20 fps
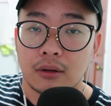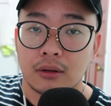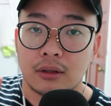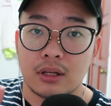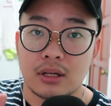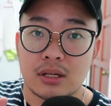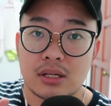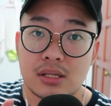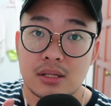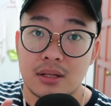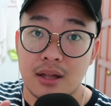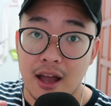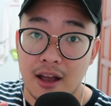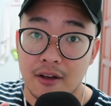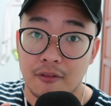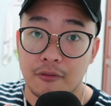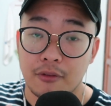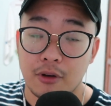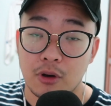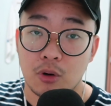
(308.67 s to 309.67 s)
this
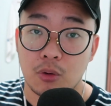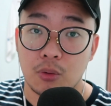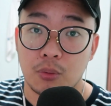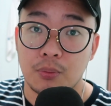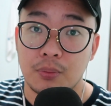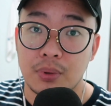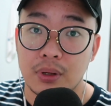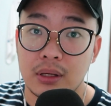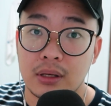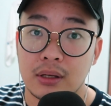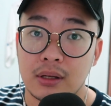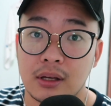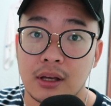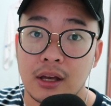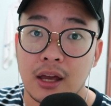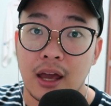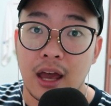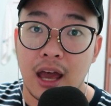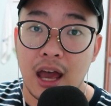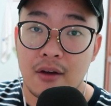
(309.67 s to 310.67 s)
deck will be
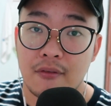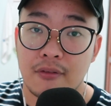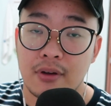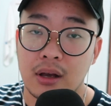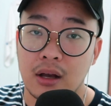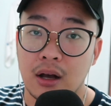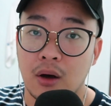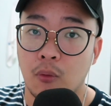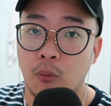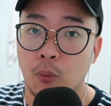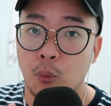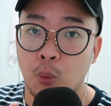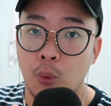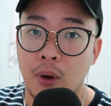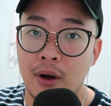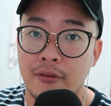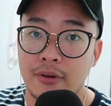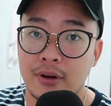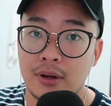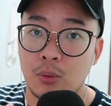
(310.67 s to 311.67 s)
having a
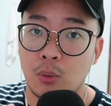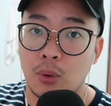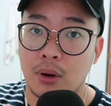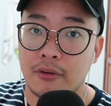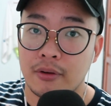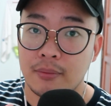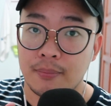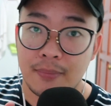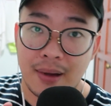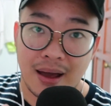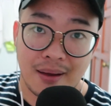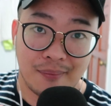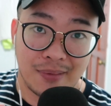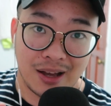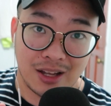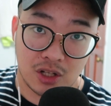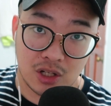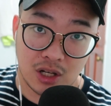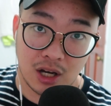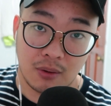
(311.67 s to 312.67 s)
very, very bad
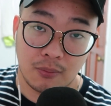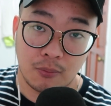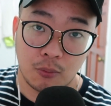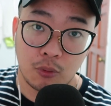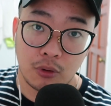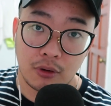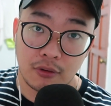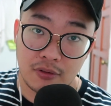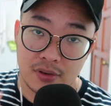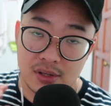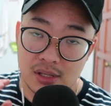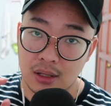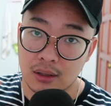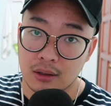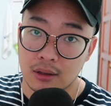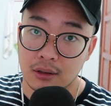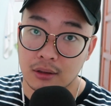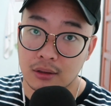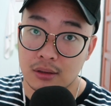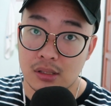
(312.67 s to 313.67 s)
matchup with
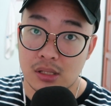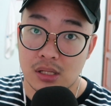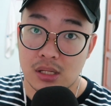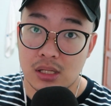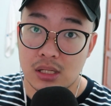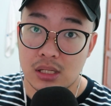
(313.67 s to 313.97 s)
certain